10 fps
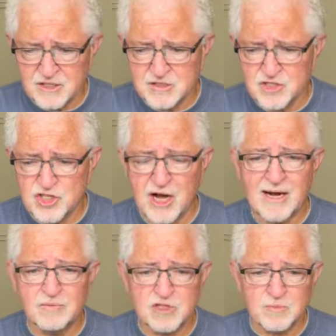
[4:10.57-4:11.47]
that
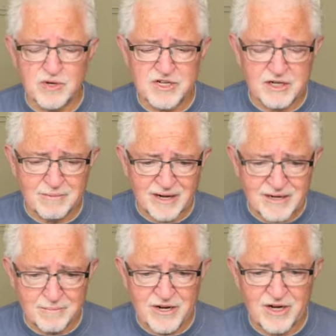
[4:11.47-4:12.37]
John was preaching about
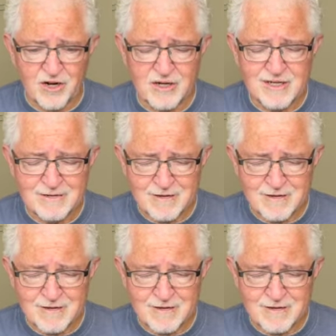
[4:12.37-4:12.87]
coming here.